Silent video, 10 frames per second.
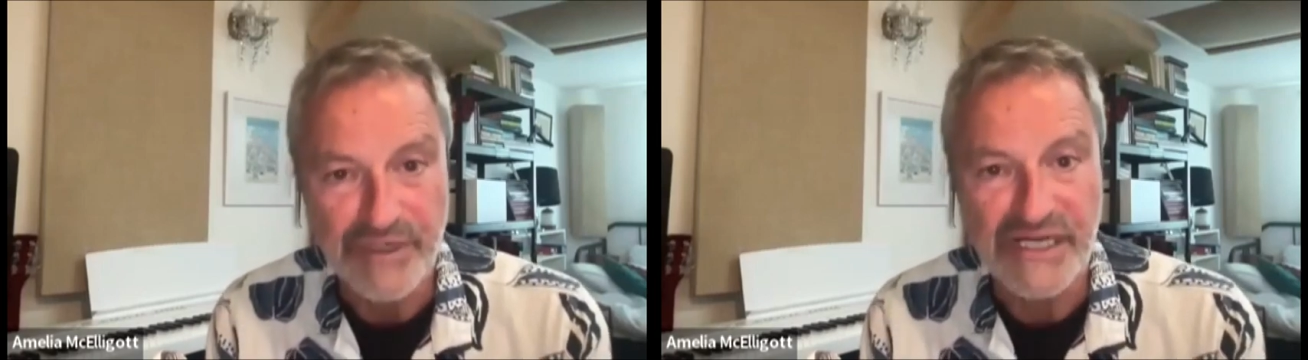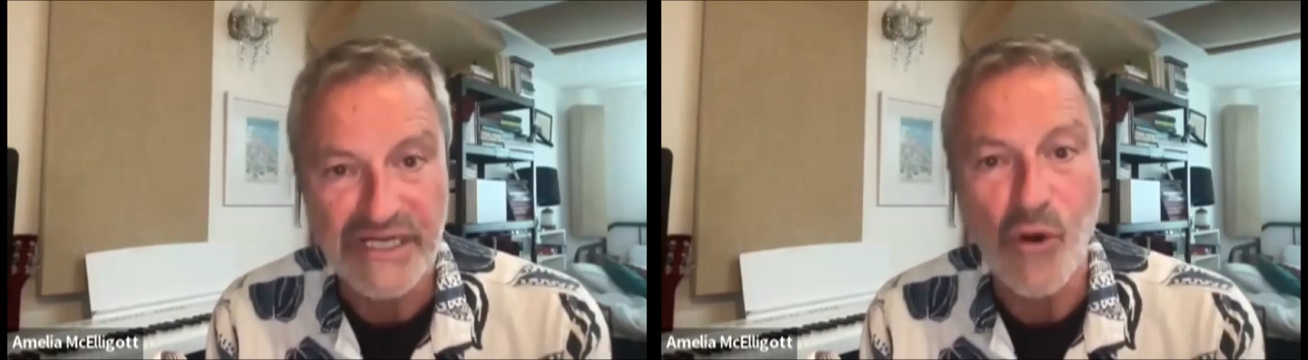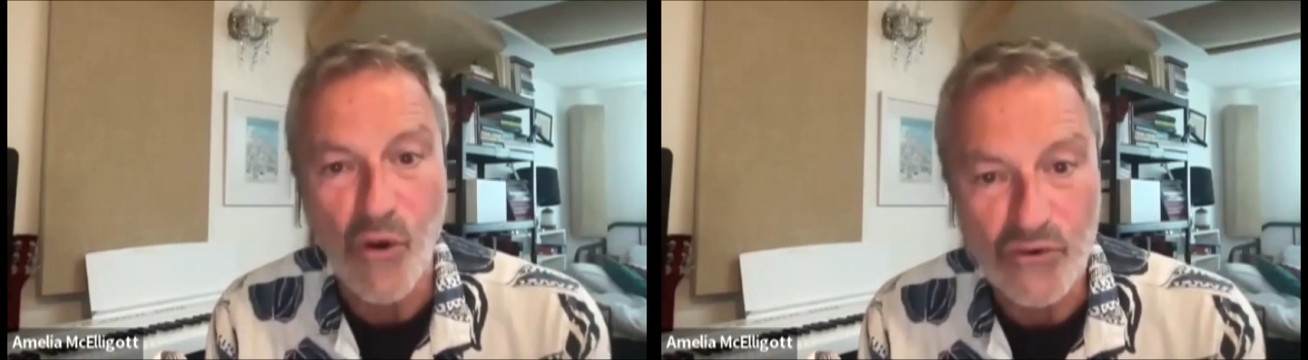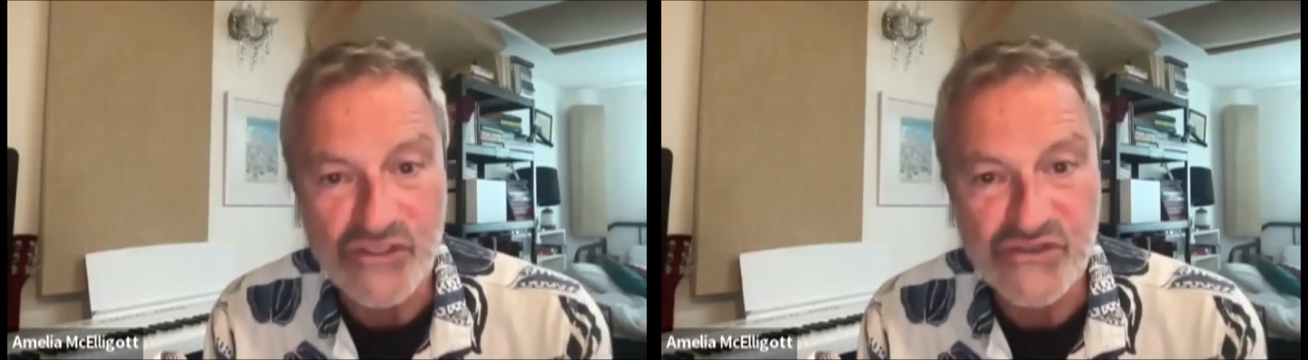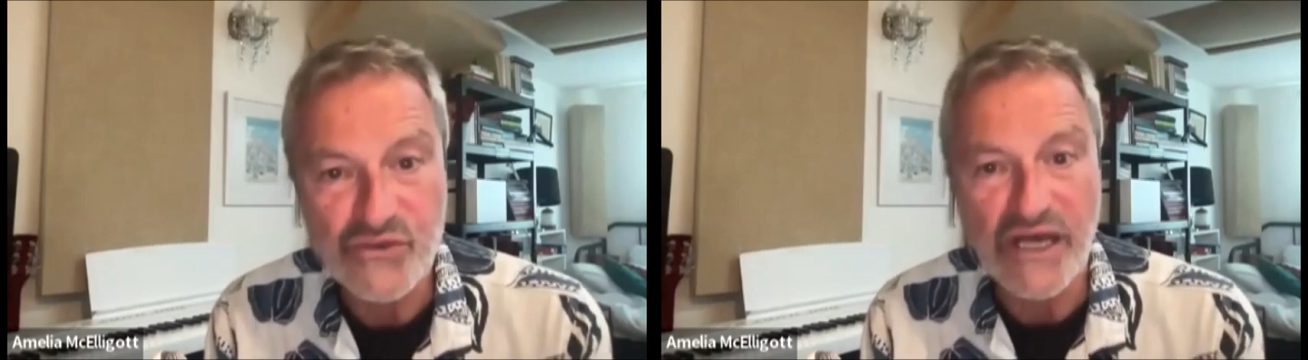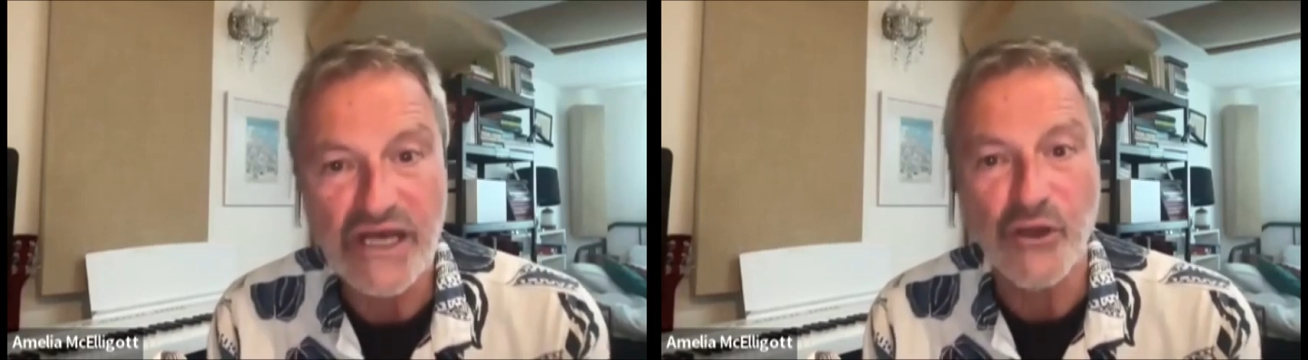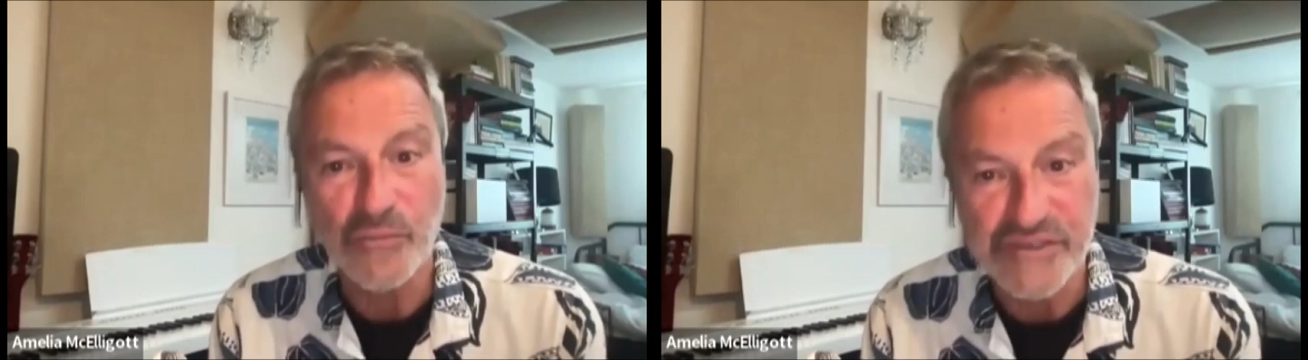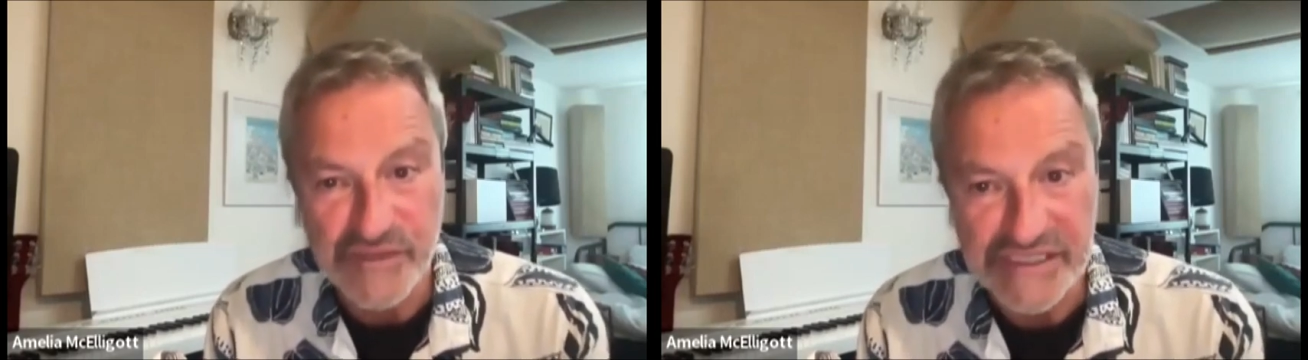But I'm also an
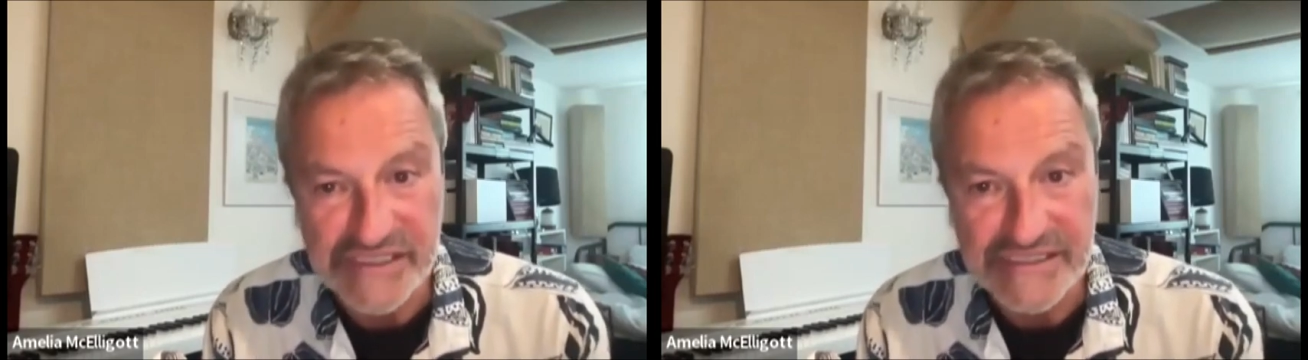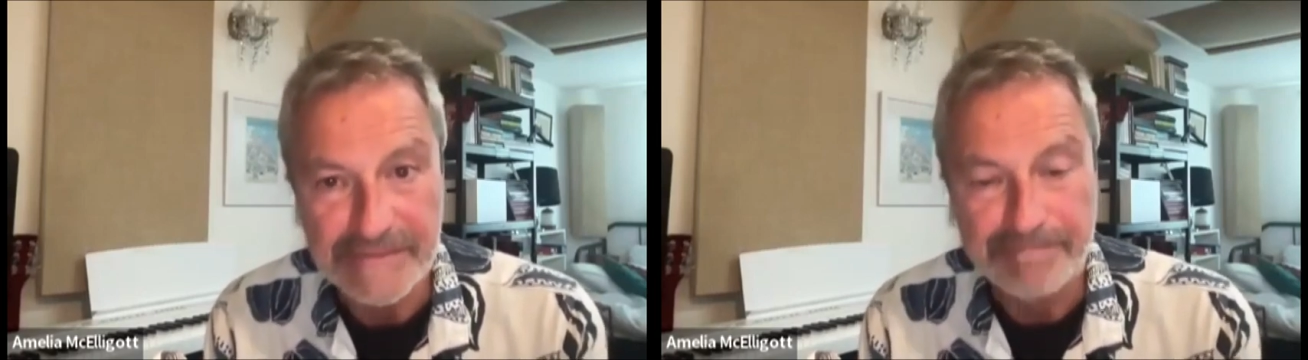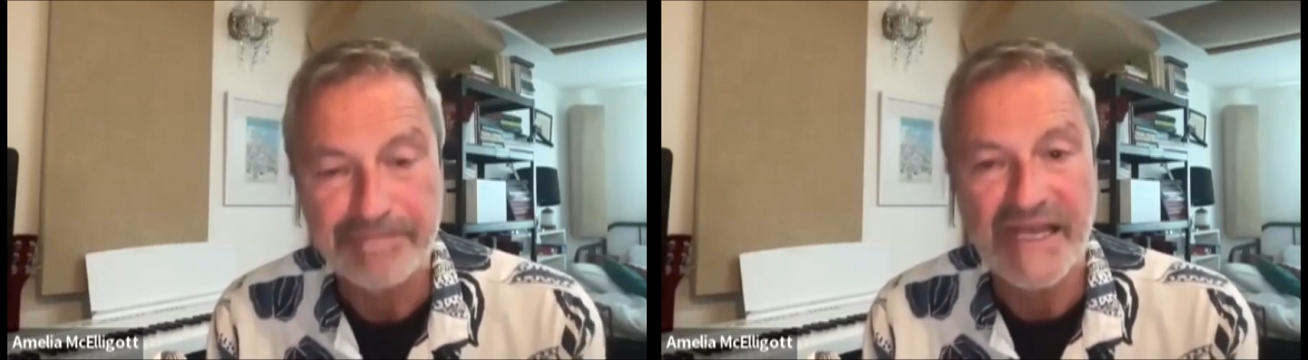optimist.